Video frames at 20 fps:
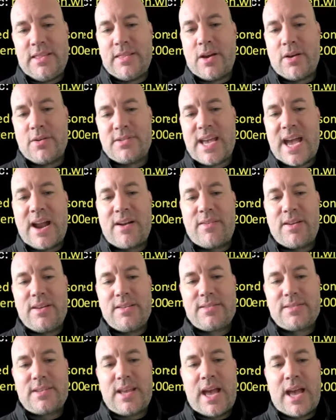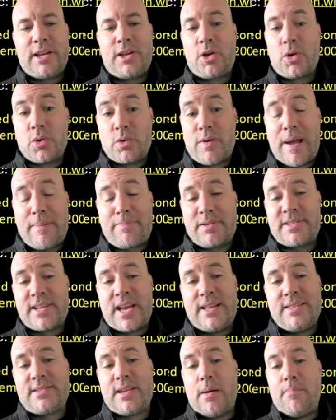in those areas and could
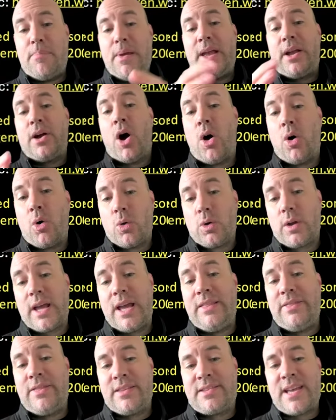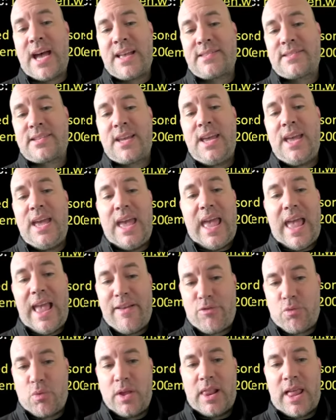represent a big hole in the task
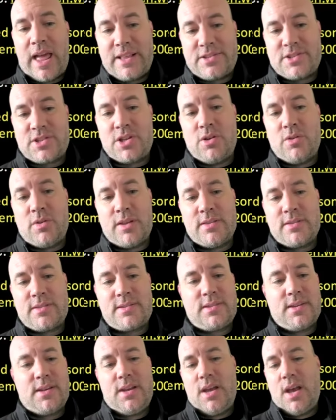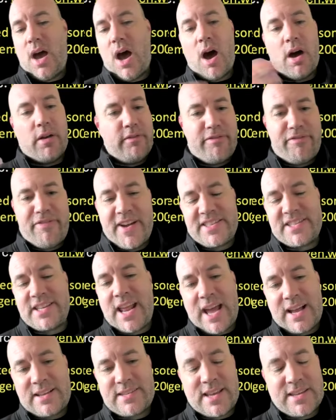if we let students unfettered
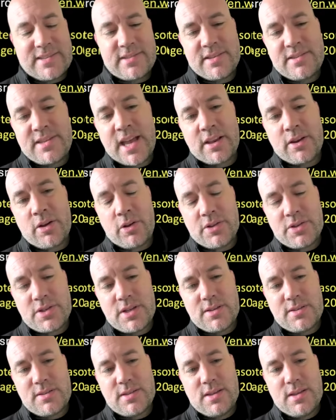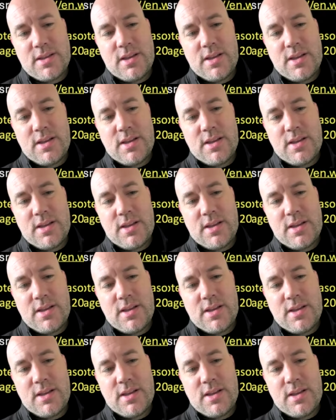access to technologies.